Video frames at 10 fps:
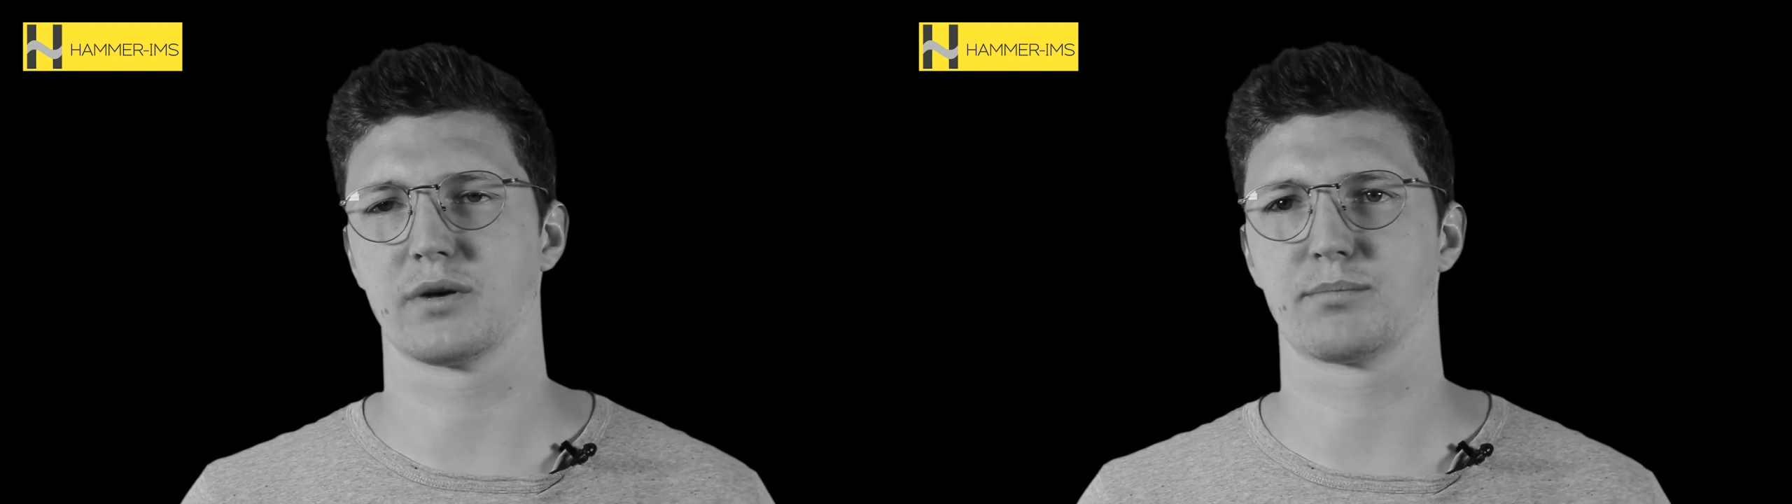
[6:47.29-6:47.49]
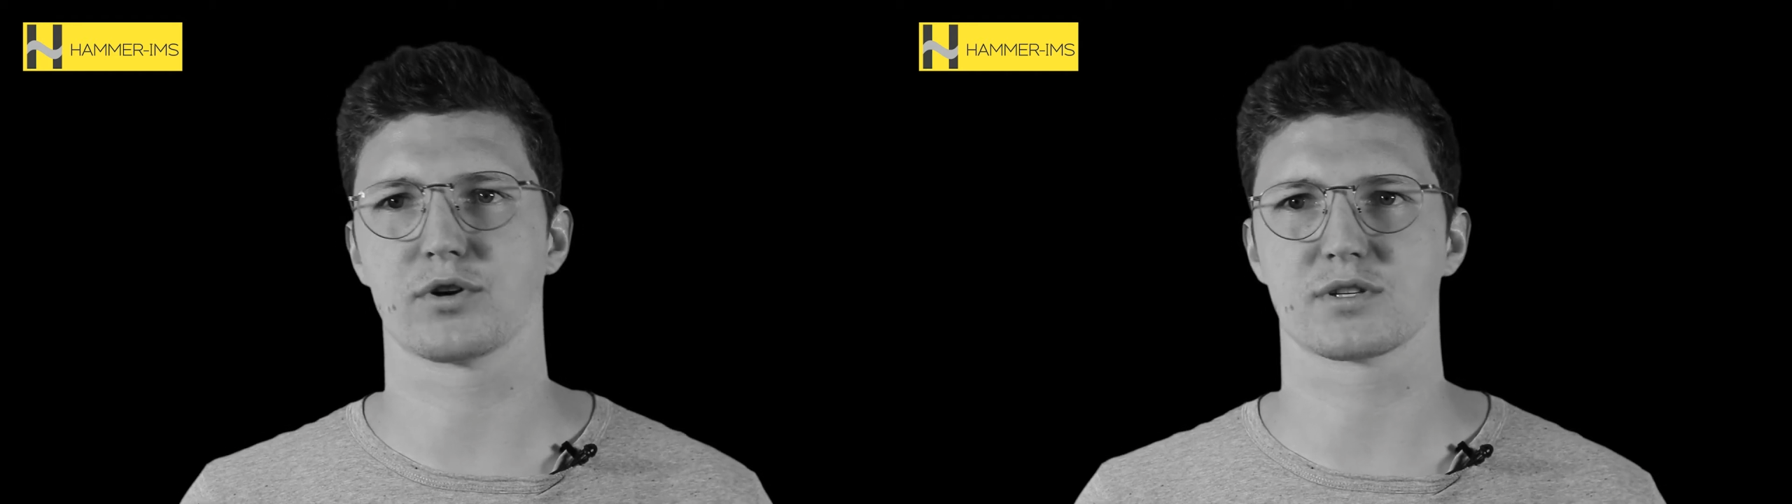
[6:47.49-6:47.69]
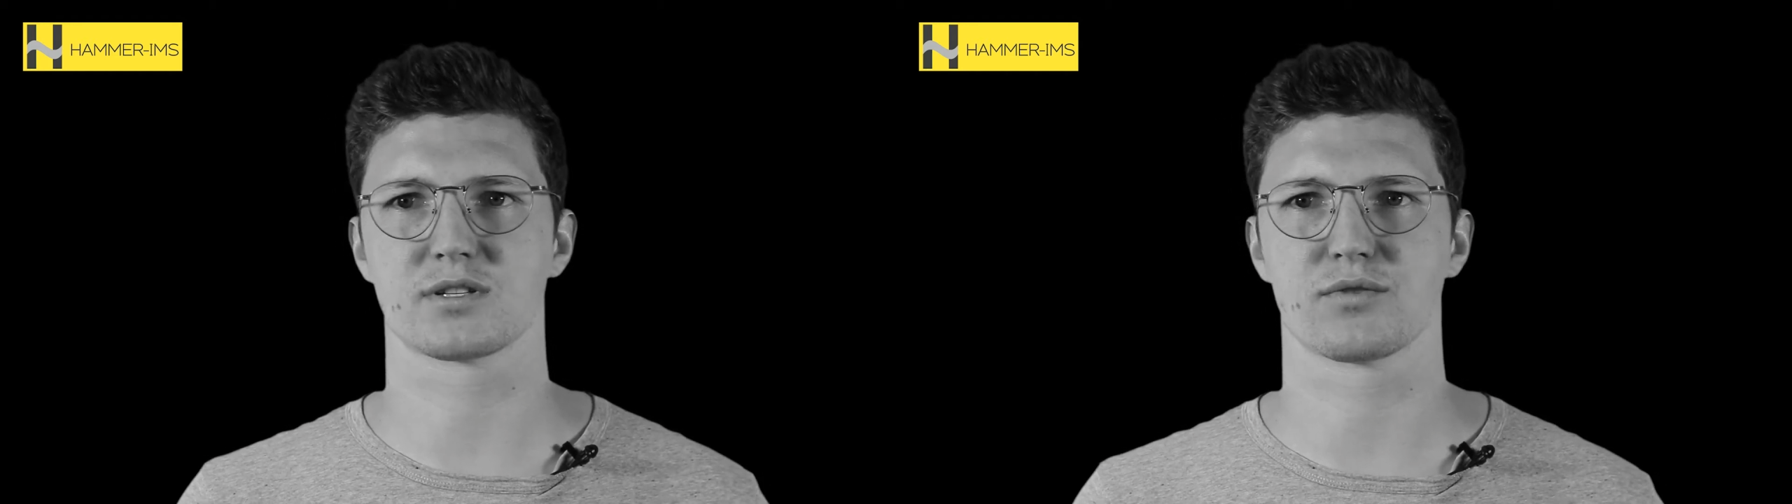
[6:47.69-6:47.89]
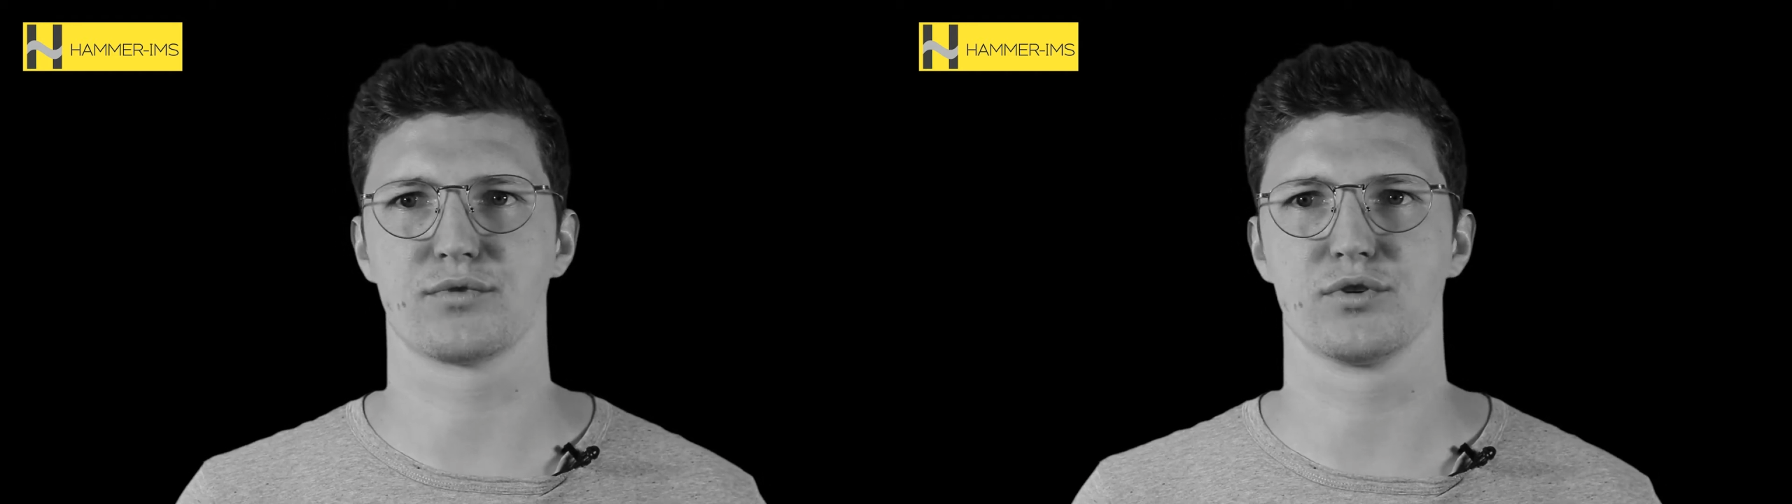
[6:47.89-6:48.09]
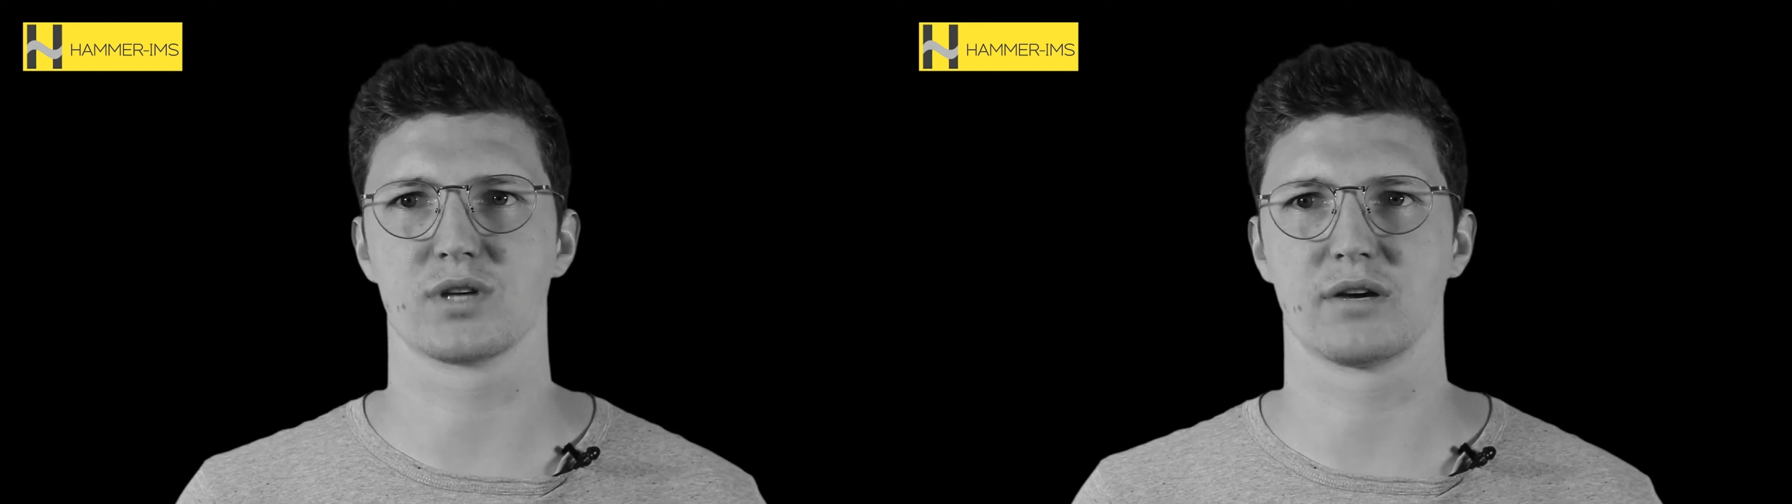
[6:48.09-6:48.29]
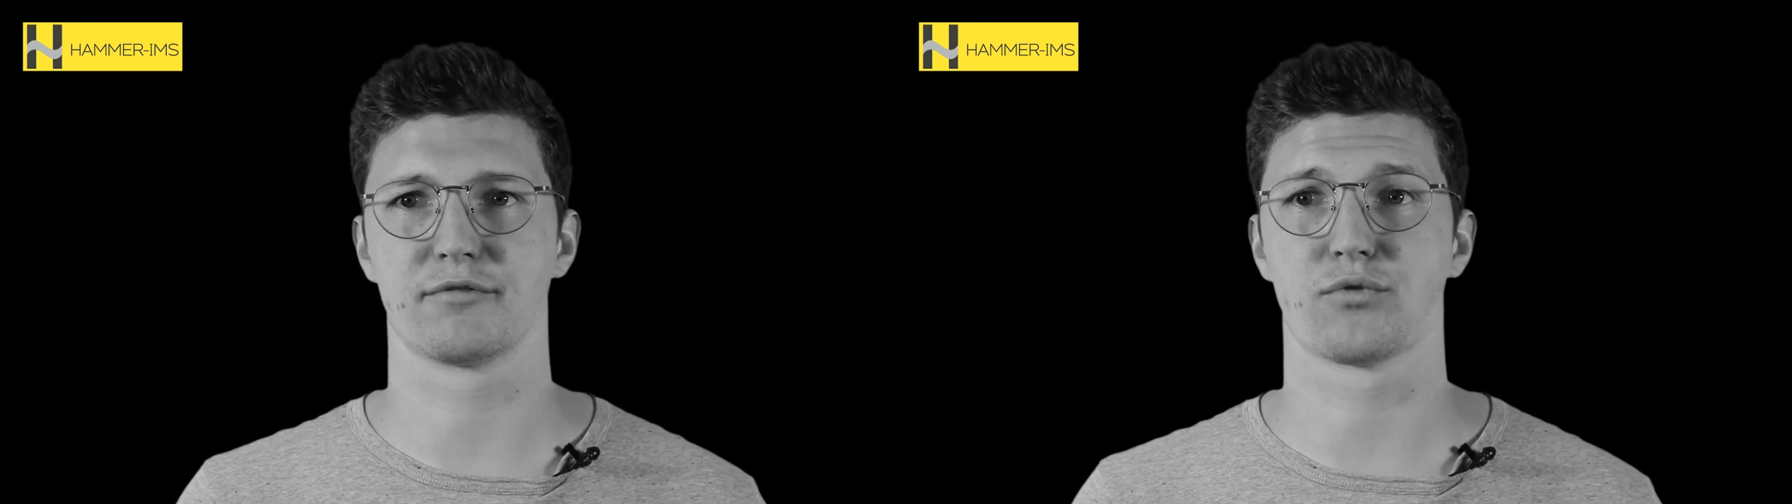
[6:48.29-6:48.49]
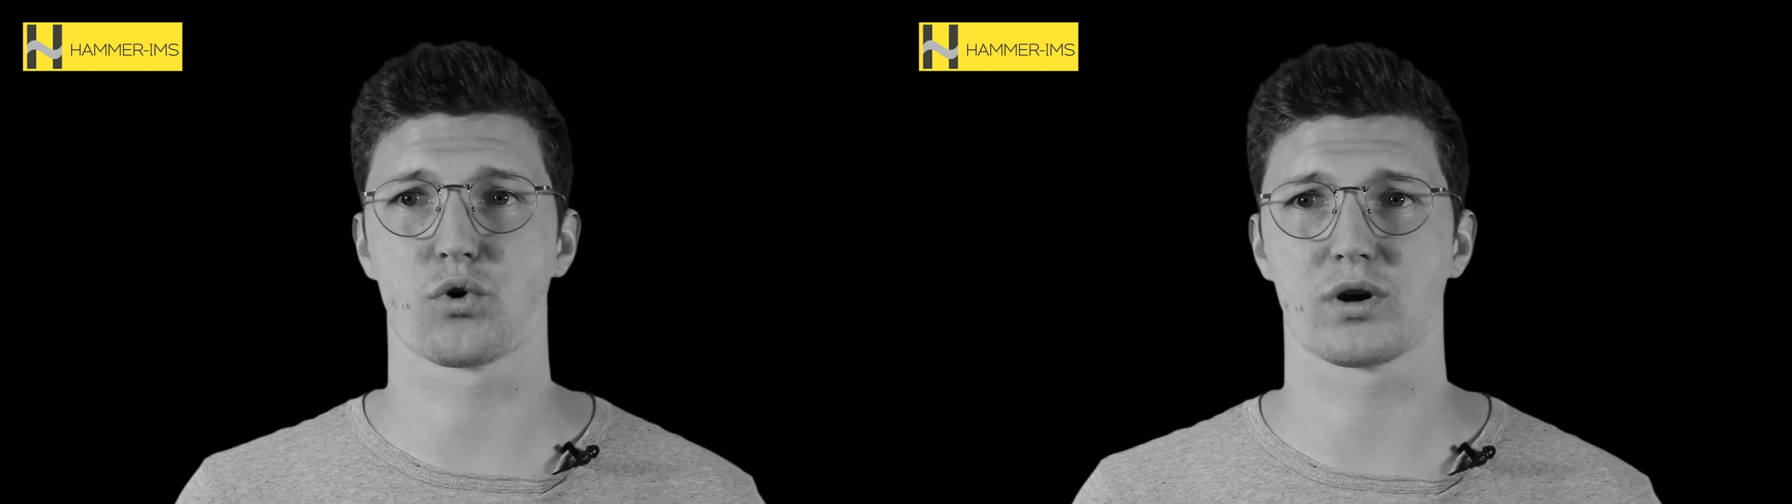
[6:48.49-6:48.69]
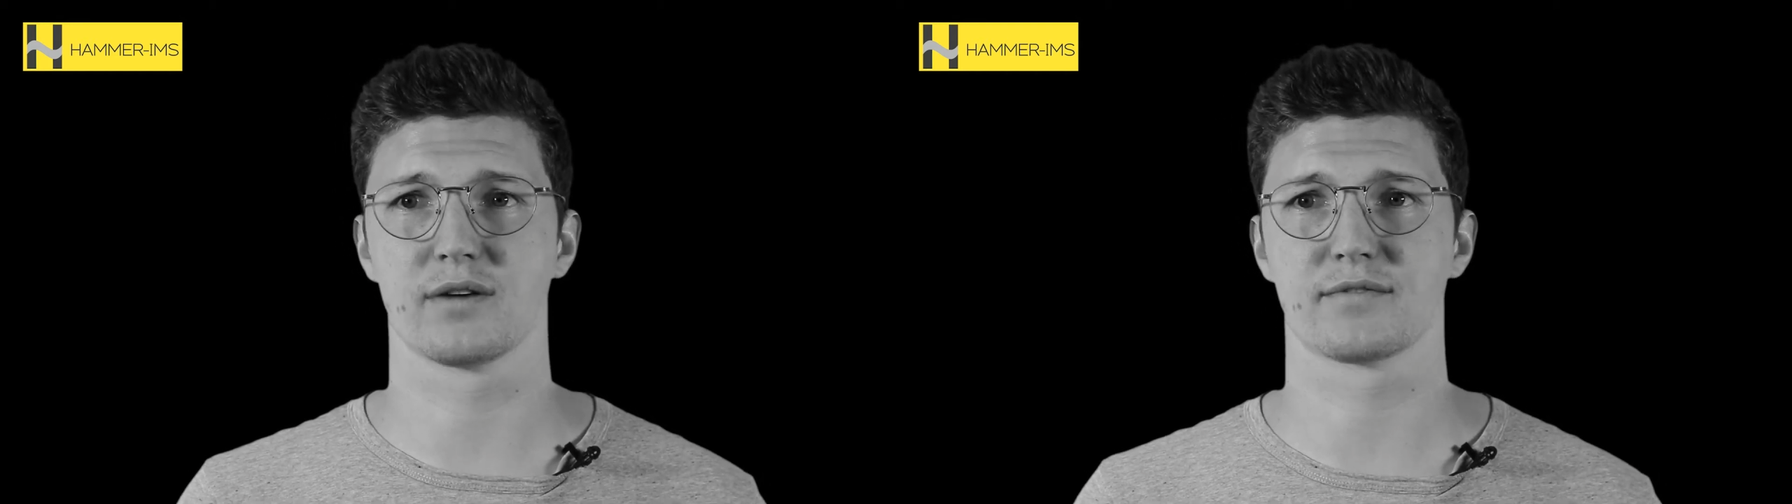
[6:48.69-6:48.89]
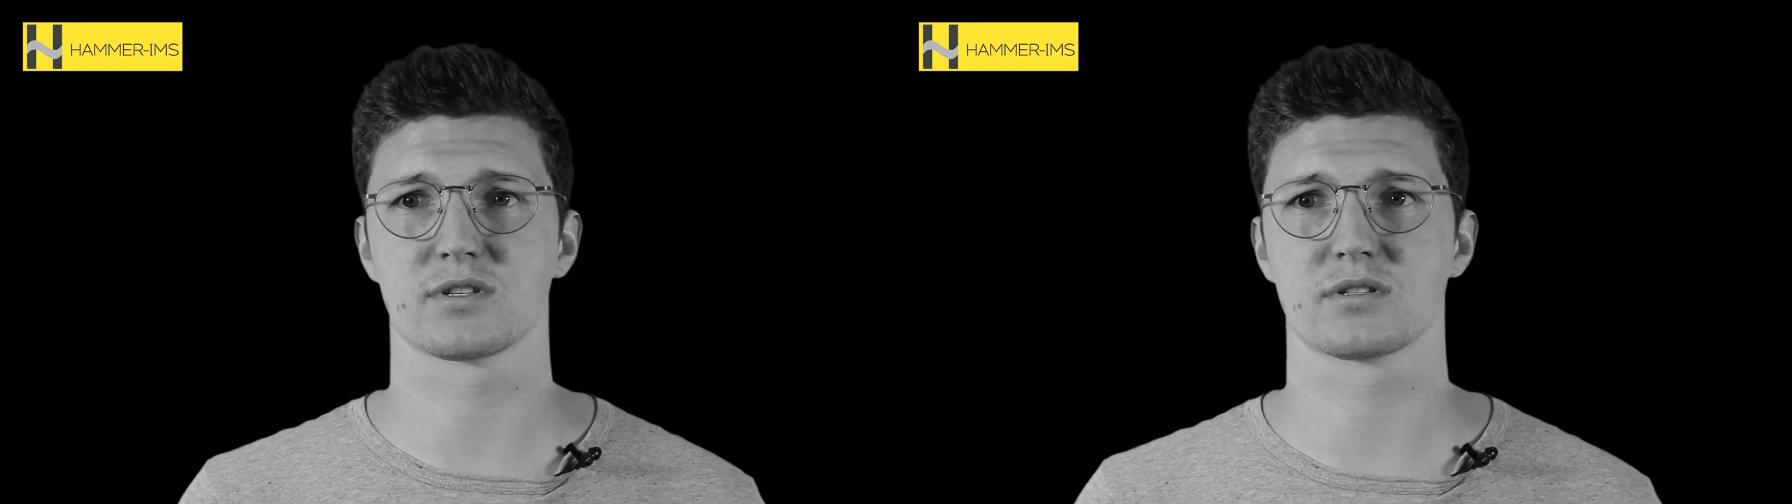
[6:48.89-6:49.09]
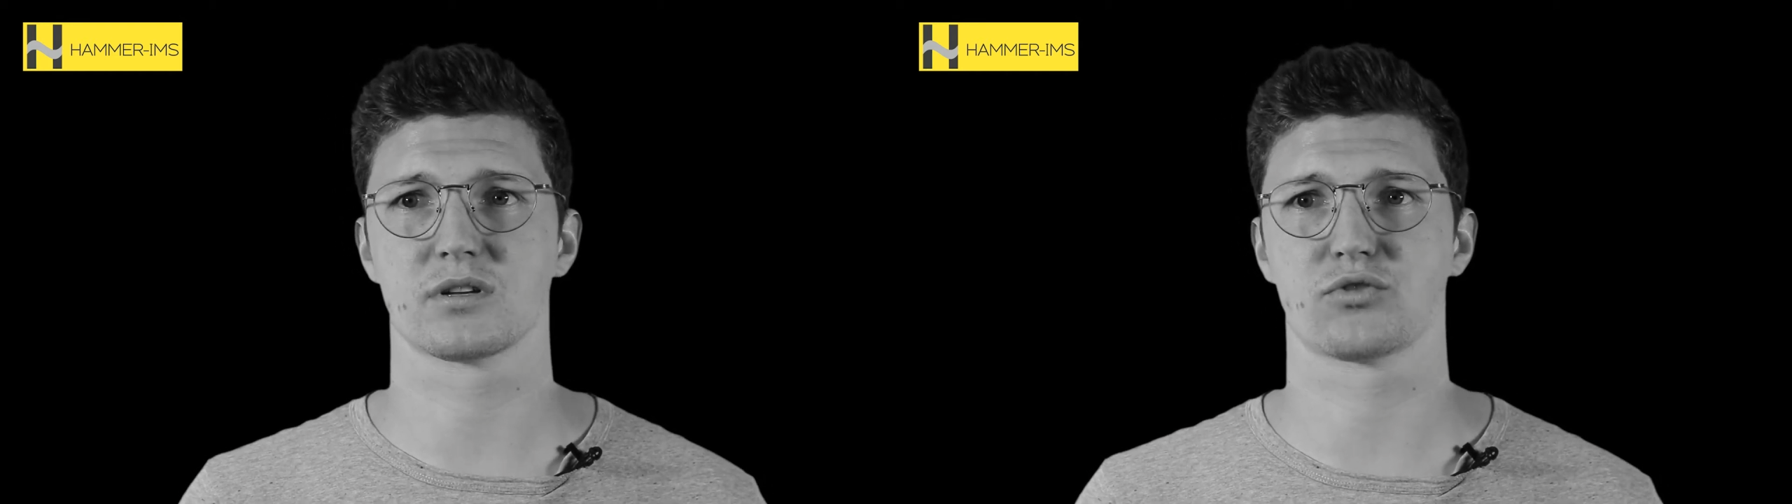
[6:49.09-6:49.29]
process of using forklifts,